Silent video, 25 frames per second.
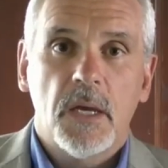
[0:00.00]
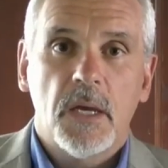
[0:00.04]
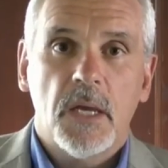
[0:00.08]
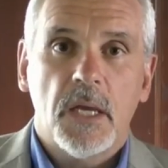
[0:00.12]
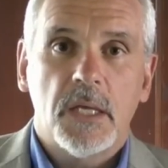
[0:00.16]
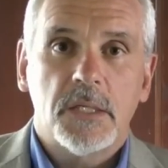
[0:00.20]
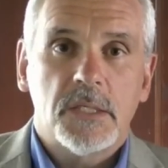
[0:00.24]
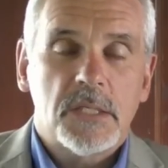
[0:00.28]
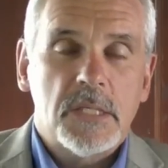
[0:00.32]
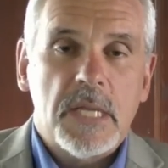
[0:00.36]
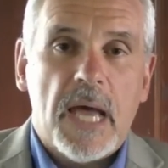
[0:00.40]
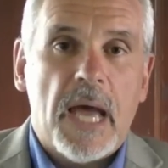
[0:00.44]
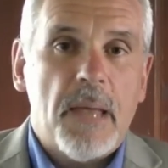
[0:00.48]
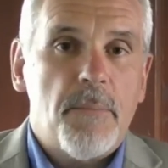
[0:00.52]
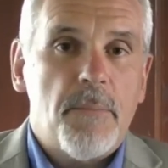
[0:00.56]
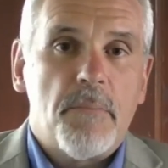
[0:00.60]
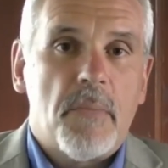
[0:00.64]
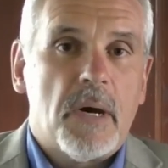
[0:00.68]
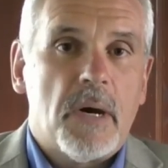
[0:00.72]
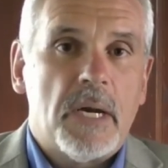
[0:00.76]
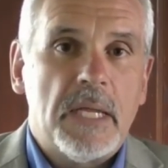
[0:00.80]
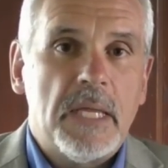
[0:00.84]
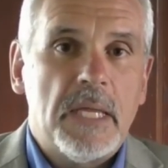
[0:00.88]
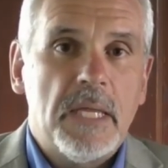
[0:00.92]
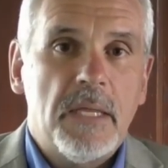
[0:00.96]
It's not
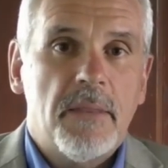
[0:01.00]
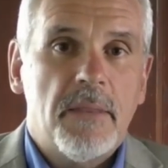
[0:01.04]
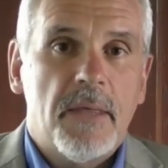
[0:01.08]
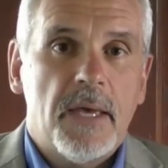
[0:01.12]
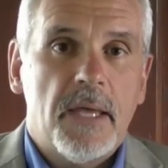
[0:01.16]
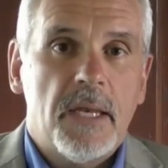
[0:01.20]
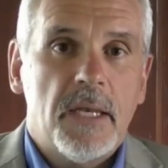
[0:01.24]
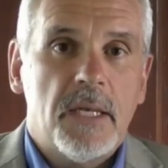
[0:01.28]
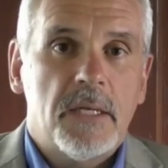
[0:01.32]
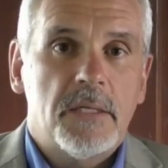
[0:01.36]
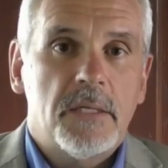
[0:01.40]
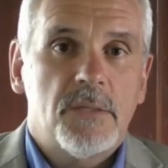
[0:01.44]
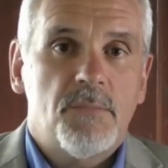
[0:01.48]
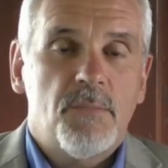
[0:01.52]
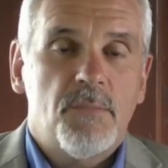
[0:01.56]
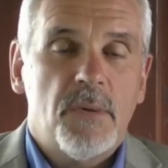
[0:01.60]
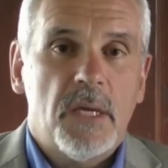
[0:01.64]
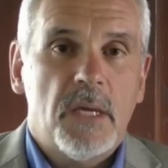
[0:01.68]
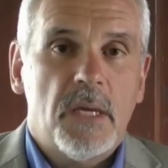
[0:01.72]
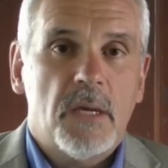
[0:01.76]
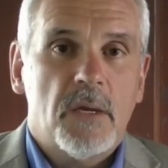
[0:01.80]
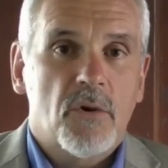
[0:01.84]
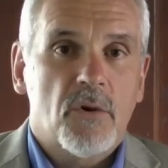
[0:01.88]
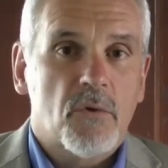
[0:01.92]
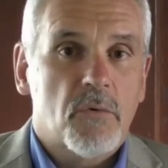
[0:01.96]
money that is
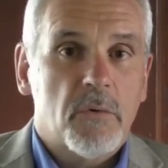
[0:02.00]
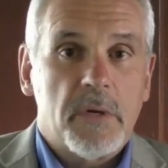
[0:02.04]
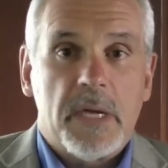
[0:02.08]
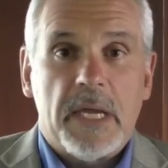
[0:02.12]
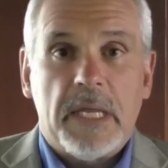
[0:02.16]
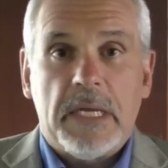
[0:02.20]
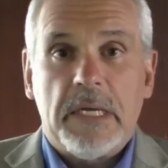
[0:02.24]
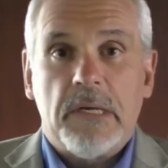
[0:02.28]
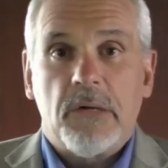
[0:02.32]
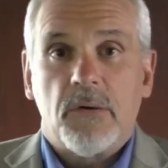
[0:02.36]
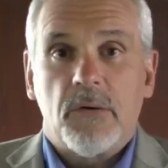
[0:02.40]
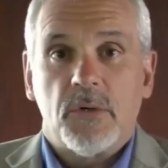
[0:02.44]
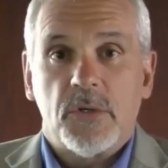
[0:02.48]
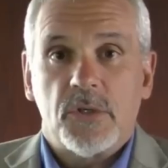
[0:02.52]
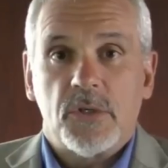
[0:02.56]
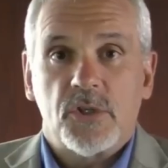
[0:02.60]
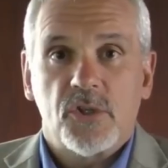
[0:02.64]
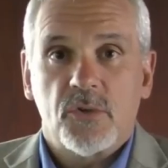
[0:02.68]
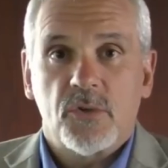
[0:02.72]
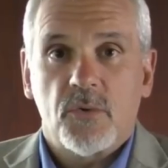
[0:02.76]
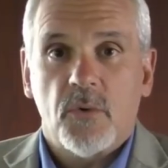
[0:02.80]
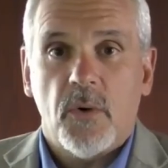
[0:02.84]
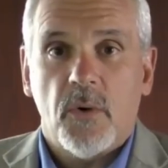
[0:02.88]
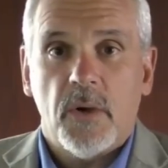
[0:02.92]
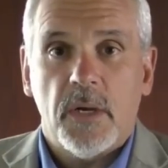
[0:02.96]
being created or
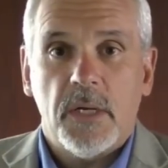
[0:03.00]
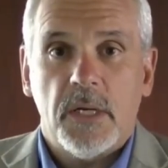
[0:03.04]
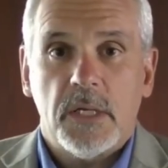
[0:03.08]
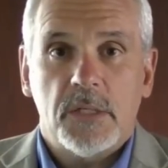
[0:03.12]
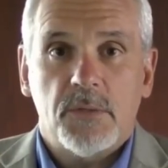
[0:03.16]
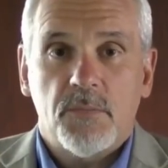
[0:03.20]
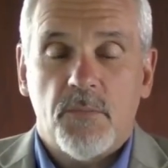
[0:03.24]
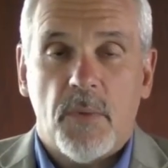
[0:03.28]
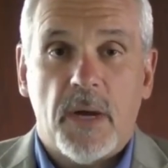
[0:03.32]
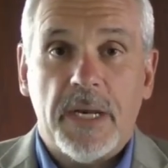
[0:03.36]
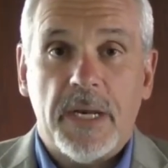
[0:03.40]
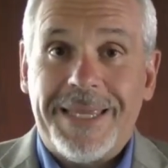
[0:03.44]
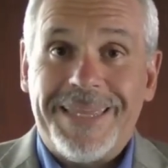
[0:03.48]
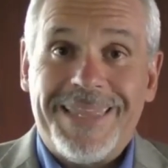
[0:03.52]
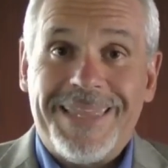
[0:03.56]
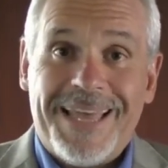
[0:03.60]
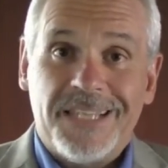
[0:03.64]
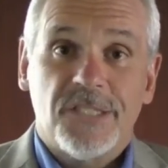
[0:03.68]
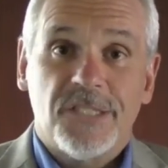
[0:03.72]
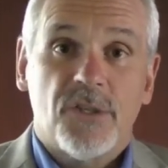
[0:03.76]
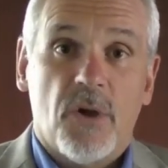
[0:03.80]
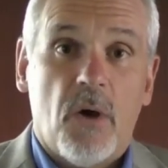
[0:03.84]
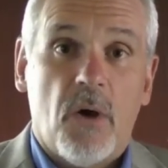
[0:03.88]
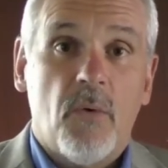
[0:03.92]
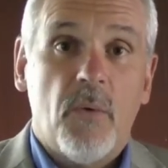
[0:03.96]
destroyed. It's money,
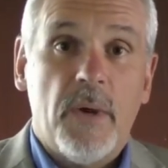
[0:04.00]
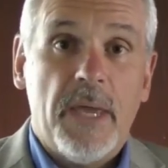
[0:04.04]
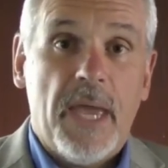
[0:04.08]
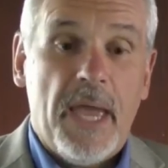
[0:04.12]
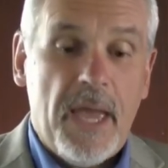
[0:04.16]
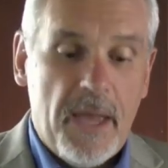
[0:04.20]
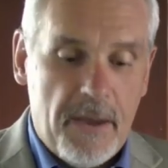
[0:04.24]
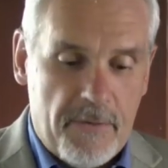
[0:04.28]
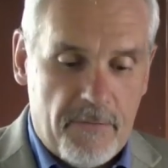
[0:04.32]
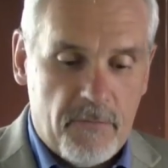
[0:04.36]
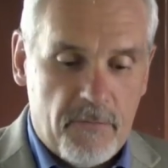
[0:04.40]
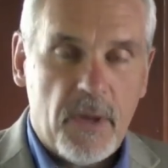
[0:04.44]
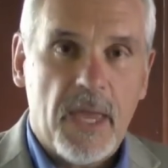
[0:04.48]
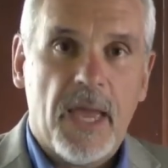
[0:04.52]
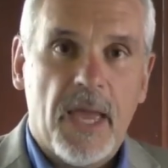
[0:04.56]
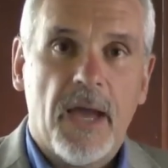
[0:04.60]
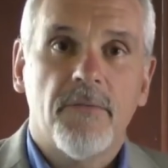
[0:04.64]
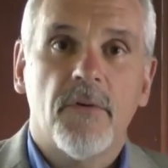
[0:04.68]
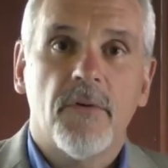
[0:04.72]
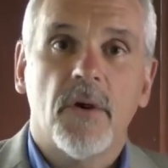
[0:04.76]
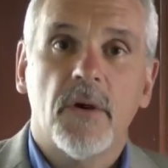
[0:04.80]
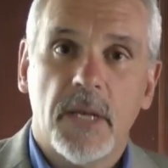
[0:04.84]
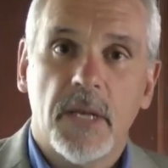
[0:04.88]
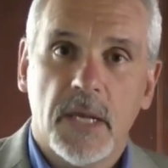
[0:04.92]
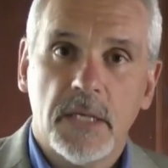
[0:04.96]
that's all we have. We
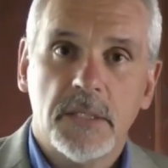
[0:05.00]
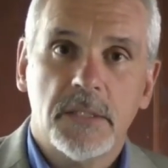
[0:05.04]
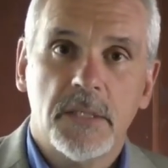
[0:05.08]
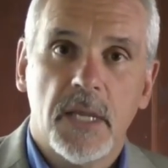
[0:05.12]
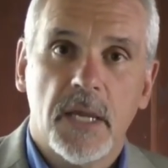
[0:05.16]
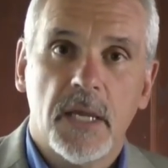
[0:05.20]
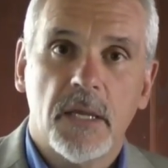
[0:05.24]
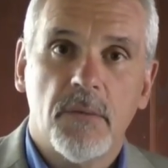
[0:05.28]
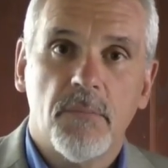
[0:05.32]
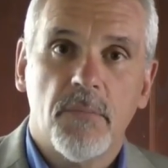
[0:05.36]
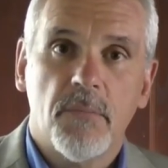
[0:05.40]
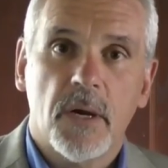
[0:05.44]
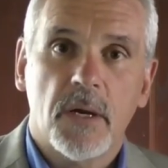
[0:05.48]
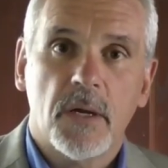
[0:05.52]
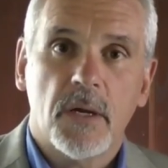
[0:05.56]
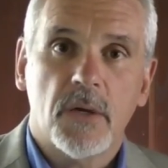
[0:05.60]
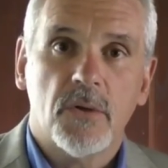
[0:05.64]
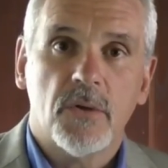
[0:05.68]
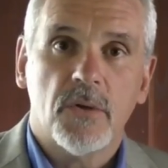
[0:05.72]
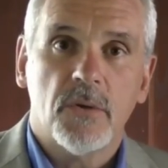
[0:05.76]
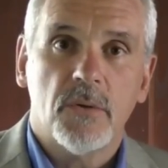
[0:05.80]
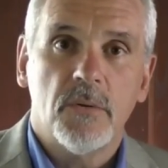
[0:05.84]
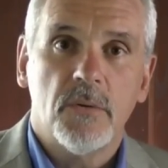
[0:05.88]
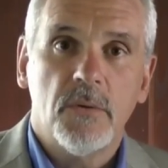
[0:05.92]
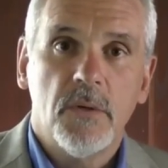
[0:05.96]
have our nest egg in bucket
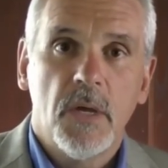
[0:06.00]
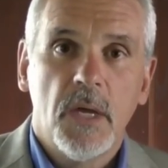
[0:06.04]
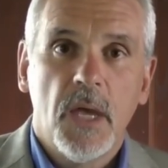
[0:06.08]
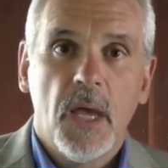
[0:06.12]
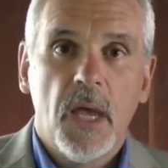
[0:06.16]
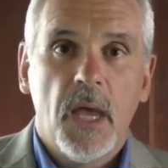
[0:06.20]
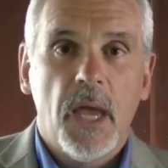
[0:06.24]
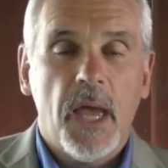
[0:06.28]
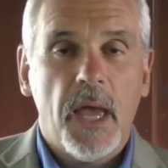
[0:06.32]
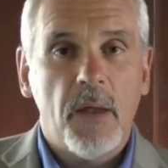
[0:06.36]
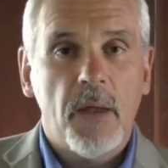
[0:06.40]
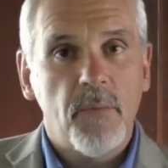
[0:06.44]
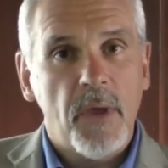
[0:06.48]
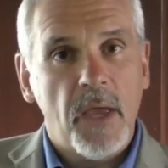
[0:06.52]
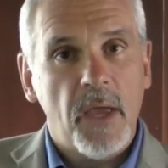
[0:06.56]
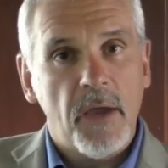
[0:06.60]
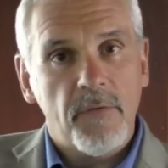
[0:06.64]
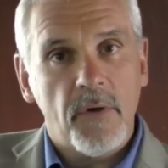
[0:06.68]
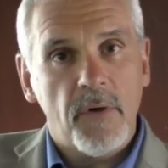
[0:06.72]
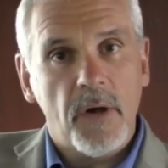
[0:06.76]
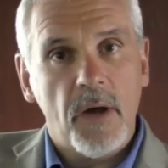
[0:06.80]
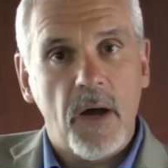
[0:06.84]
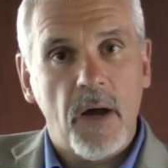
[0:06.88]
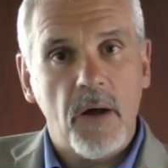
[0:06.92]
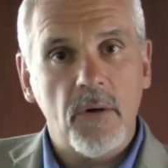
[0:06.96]
two, and we have
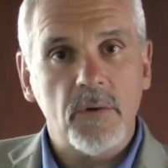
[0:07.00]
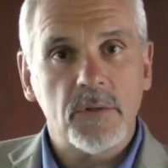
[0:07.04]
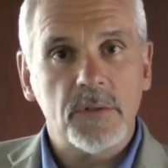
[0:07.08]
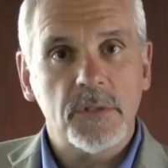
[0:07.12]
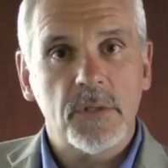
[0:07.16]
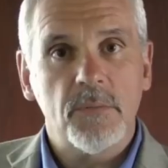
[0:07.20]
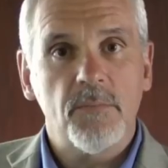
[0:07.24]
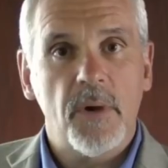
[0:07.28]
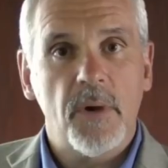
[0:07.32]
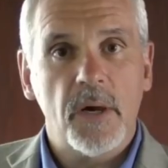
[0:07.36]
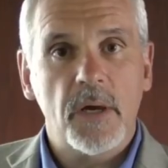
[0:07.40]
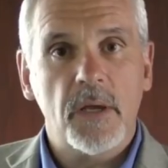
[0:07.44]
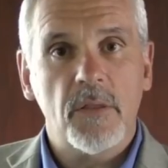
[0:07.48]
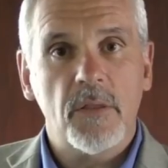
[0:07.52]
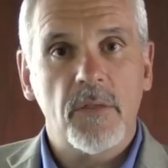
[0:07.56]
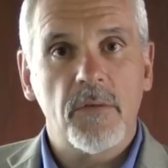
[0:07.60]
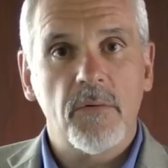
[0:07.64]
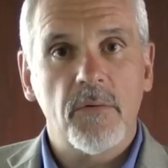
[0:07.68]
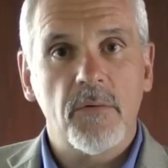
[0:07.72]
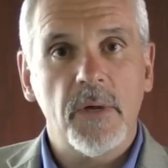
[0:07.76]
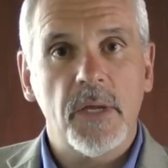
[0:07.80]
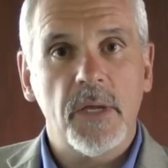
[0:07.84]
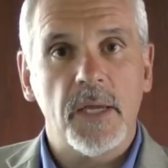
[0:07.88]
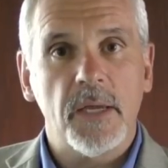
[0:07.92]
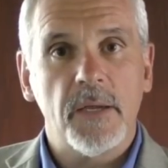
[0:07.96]
our house in bucket
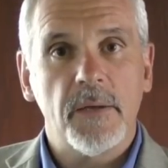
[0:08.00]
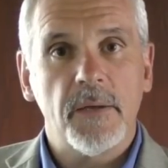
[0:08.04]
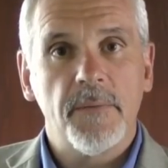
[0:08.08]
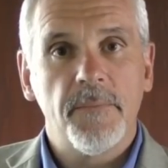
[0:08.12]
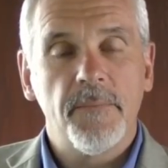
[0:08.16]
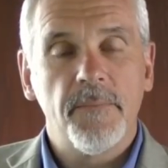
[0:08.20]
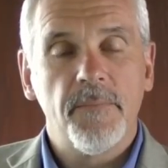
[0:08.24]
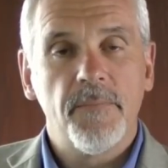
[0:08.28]
three.